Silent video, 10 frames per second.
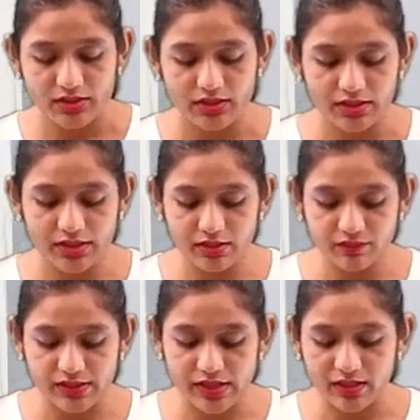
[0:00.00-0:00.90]
Here
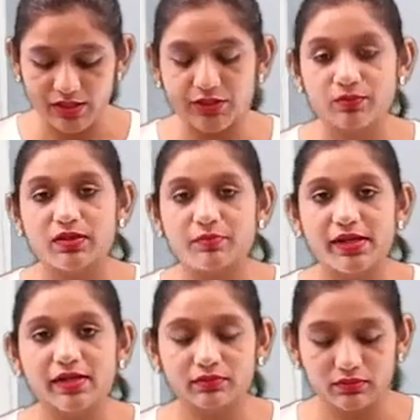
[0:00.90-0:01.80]
we are human
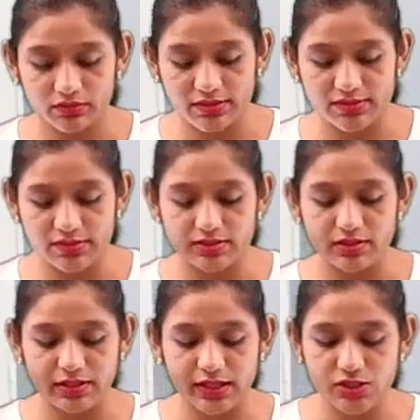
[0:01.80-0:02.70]
being. This is
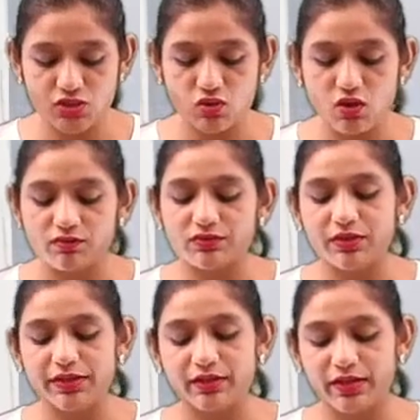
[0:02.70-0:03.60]
the range of the
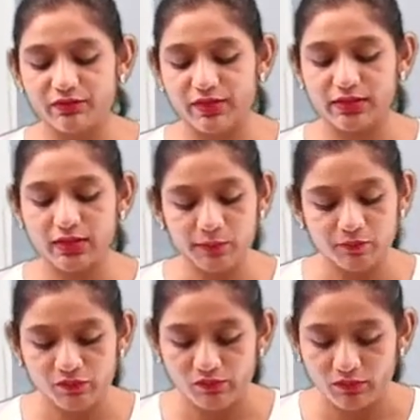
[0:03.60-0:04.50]
hearing factor.
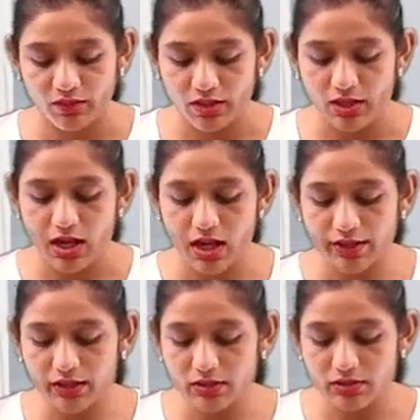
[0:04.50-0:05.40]

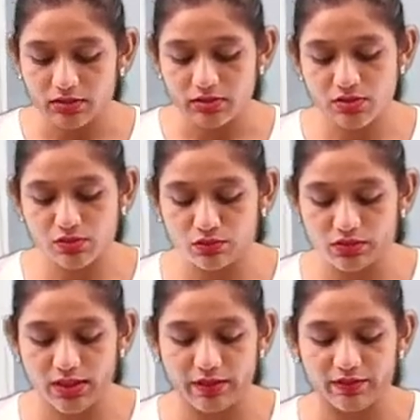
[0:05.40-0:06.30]
Higher to
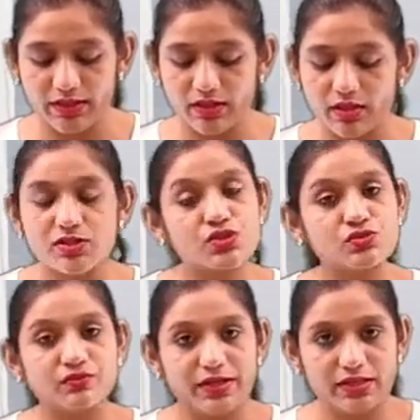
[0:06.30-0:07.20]
the 20 Hz
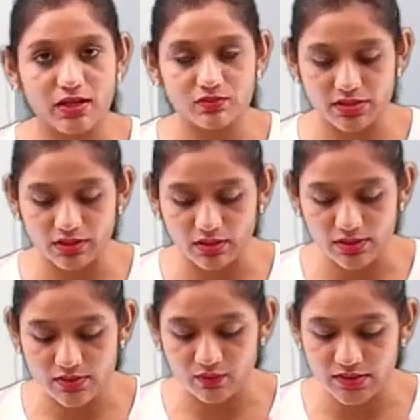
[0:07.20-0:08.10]
to 20,000
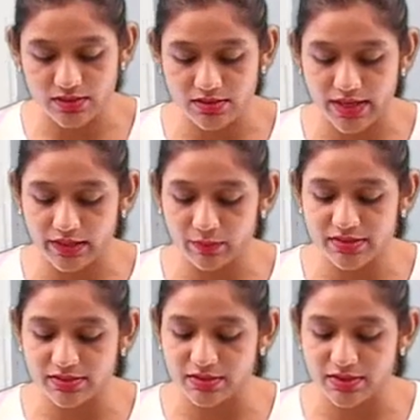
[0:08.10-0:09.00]
Hz, which is the
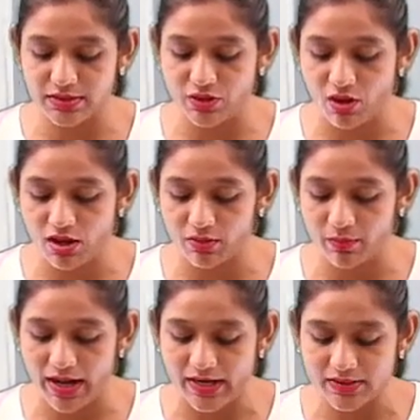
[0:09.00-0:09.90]
animals such as dog,
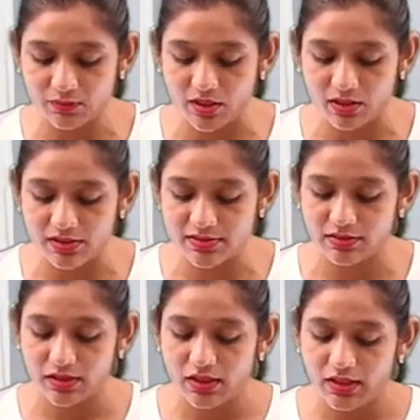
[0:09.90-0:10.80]
bats, birds,
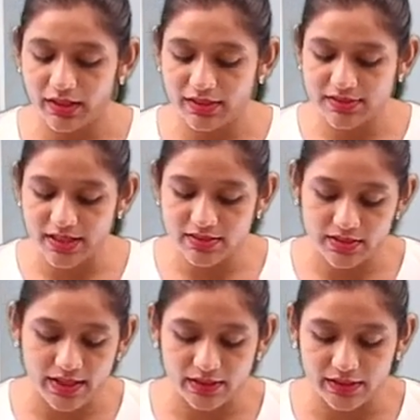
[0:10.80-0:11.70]
insects
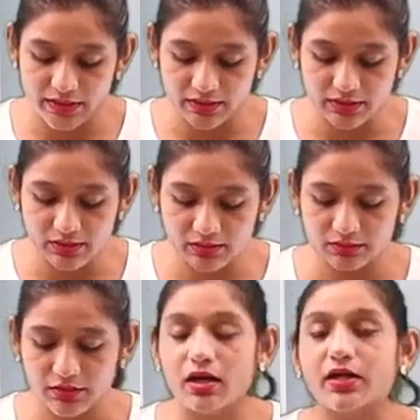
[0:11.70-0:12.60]
can hear the
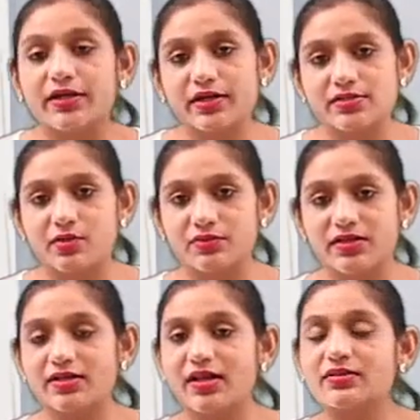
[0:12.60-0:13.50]
ultrasound.
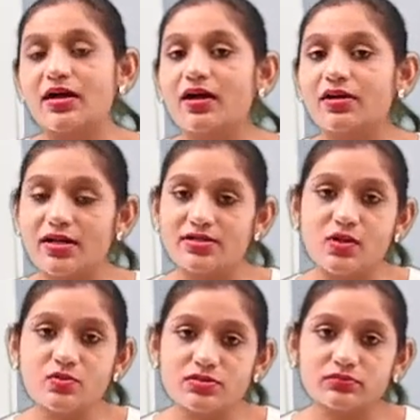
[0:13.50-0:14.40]
That the
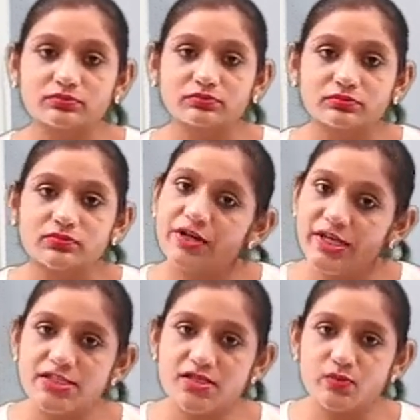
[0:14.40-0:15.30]
ultrasound's
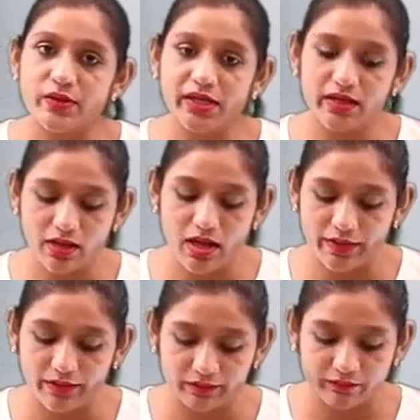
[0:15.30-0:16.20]
range is very
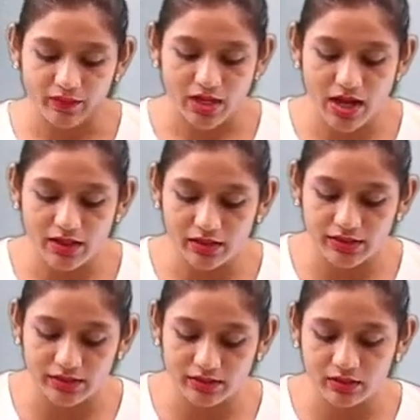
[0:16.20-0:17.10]
higher
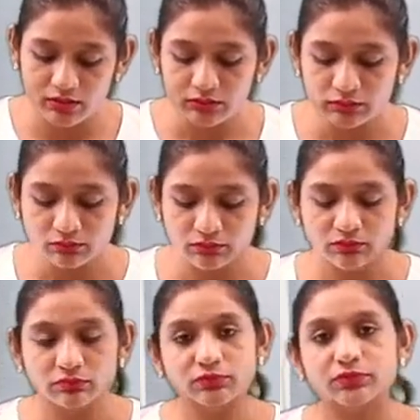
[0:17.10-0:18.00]
than the
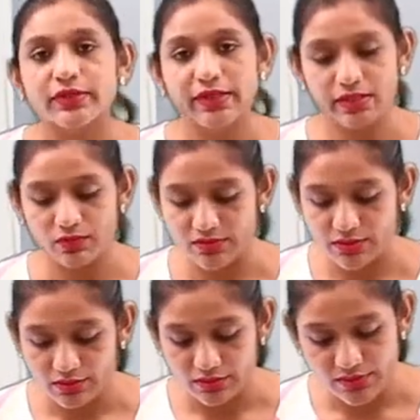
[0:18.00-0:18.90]

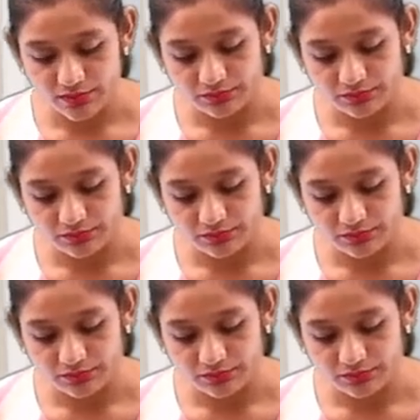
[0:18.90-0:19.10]
20,000 Hz.